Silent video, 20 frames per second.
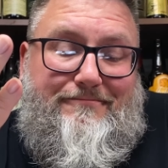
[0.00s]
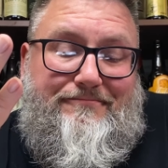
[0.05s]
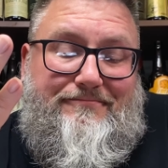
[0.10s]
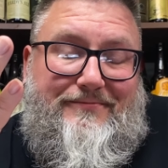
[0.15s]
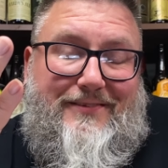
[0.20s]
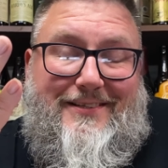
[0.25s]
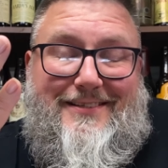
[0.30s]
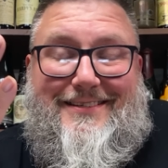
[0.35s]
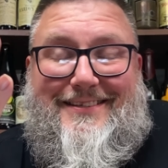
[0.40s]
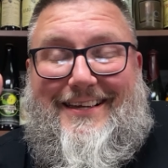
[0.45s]

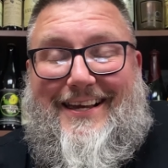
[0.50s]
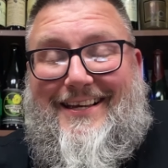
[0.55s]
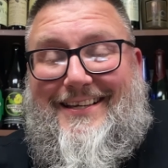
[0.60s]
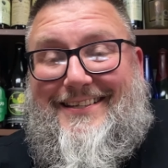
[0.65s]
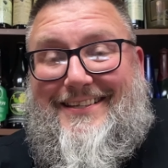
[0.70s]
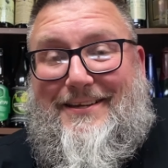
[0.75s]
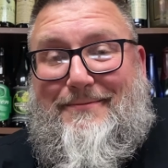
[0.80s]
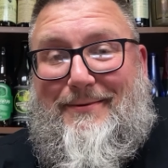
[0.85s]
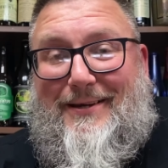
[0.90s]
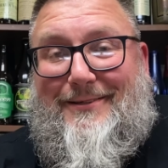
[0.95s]
That's
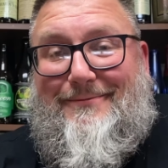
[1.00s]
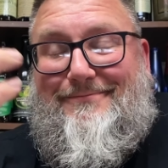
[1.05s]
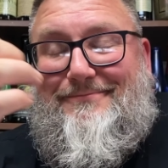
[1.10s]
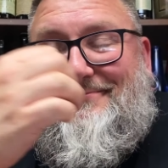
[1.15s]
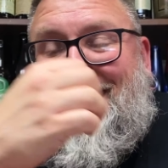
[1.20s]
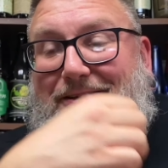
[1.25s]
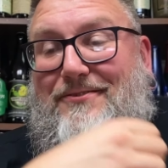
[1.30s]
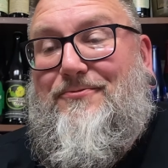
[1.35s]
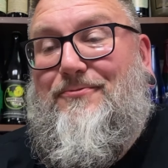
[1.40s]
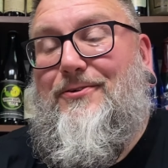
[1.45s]
tasty, man.
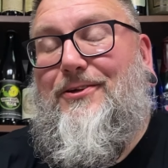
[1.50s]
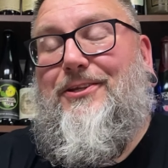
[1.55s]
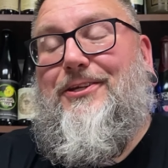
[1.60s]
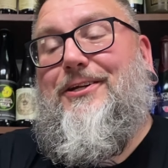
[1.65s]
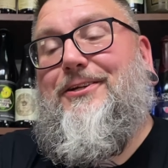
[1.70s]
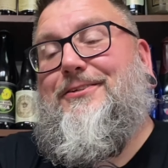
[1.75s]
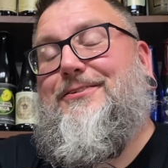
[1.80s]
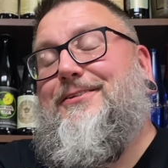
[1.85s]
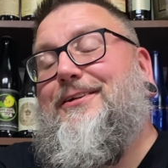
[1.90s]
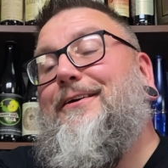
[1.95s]
That's really
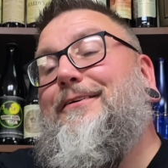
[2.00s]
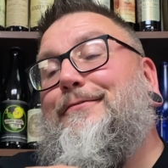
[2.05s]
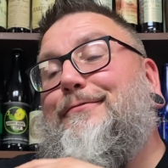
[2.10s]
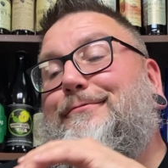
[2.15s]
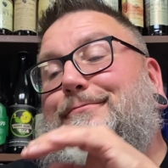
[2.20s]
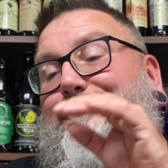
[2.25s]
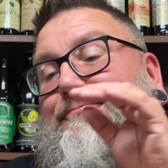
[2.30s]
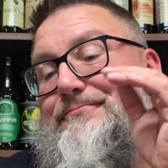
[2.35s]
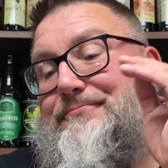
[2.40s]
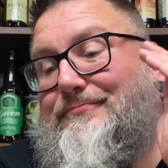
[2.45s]
good stuff.
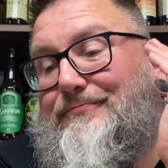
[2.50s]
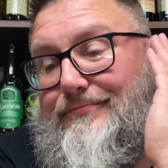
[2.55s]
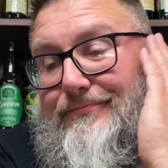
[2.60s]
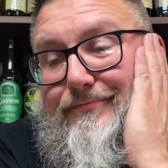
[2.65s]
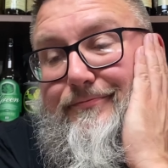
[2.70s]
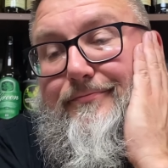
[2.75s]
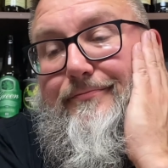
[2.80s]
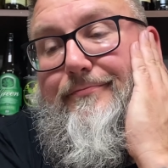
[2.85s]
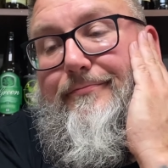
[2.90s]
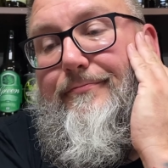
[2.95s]

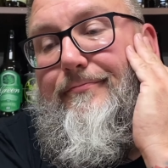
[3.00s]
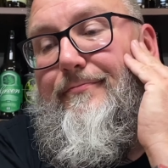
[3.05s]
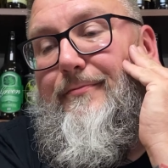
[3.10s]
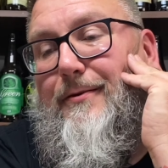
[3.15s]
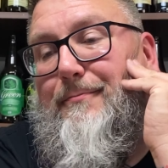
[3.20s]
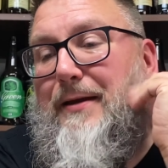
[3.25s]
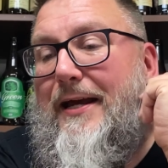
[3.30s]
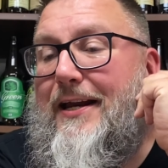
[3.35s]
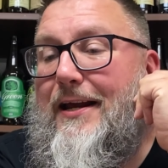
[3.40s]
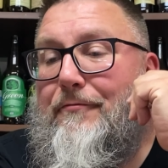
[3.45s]

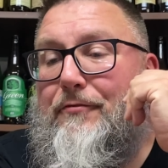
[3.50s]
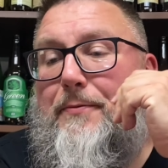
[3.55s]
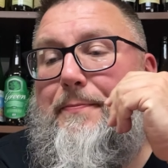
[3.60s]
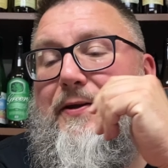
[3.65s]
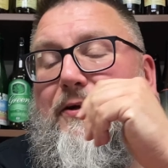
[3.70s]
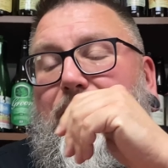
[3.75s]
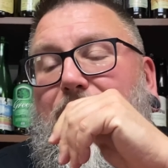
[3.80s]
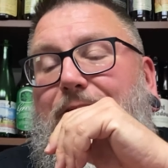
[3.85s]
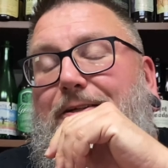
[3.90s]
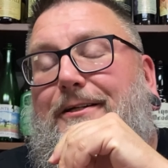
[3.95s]
Man, every
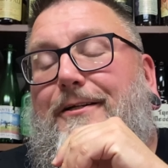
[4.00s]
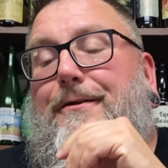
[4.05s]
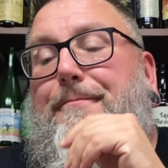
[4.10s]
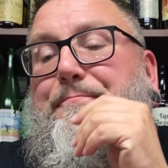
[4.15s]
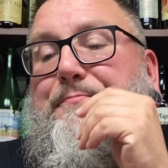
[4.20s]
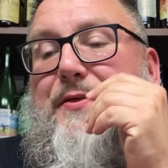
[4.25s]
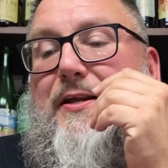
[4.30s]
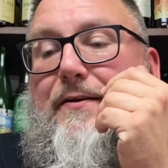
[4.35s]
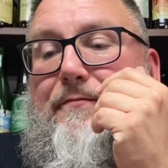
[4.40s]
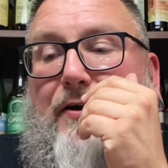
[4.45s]
beer
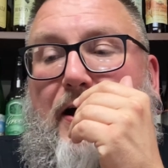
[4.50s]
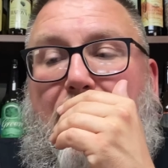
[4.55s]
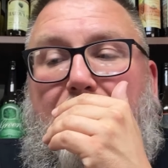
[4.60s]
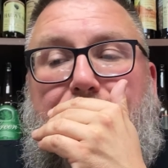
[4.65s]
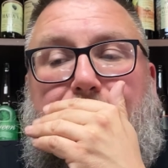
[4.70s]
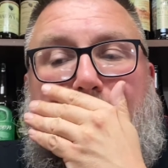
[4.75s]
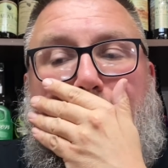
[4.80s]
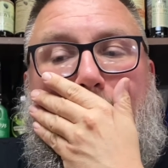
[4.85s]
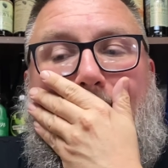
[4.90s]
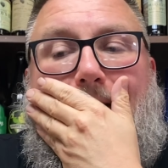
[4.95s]
that I've
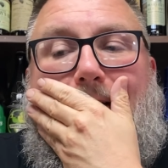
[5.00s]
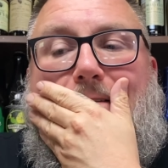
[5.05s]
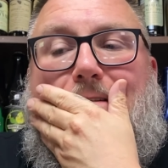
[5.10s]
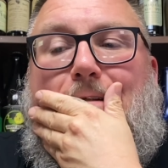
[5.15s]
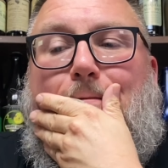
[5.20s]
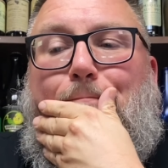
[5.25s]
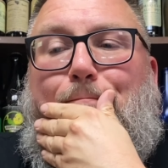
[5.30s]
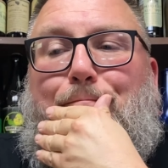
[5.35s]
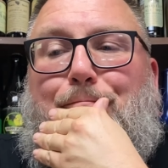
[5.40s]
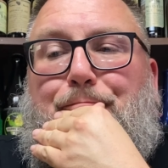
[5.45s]
had from
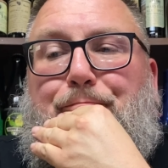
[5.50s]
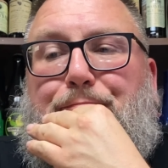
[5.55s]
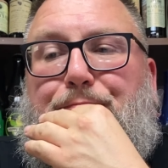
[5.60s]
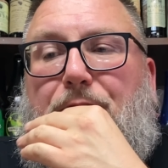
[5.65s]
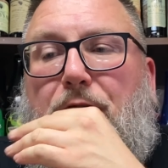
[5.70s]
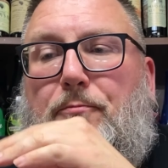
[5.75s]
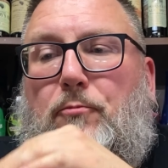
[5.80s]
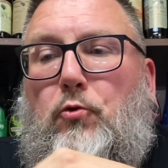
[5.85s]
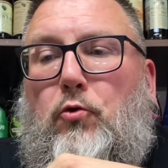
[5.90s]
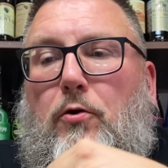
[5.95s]
Heist,
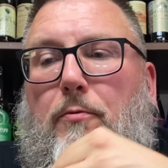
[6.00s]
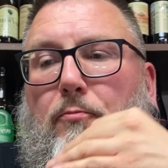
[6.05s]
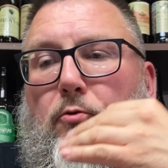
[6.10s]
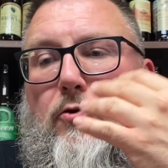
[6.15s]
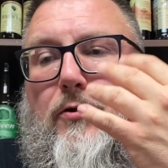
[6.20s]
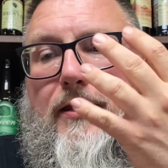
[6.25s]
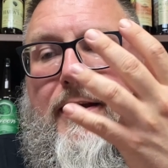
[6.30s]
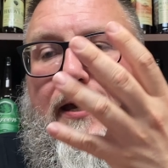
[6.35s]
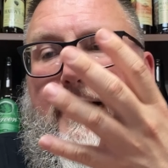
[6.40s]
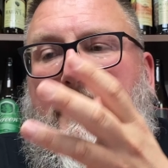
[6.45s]
more and
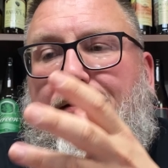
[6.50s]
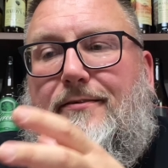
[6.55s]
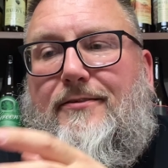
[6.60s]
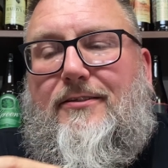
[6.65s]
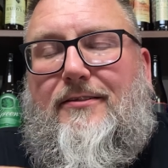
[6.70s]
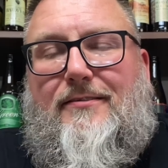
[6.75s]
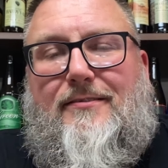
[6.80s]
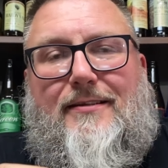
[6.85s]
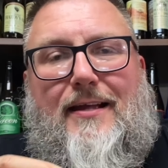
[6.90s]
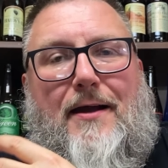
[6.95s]
more they get
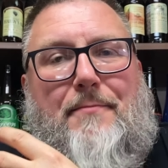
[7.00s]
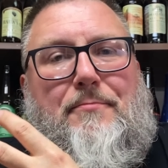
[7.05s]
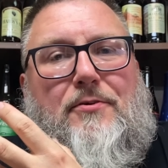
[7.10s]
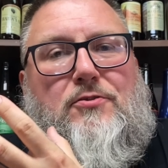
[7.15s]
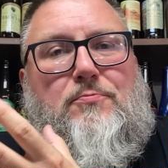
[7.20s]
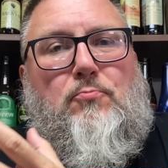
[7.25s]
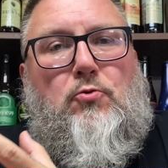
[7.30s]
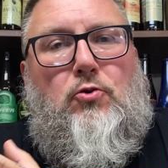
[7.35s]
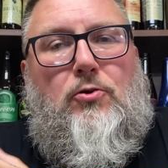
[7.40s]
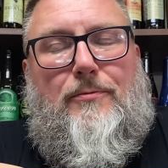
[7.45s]
just that
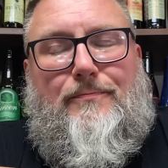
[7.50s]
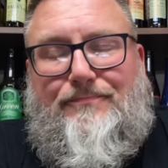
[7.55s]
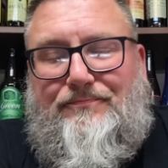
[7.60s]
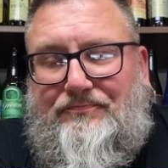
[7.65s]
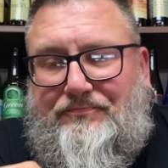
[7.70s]
much more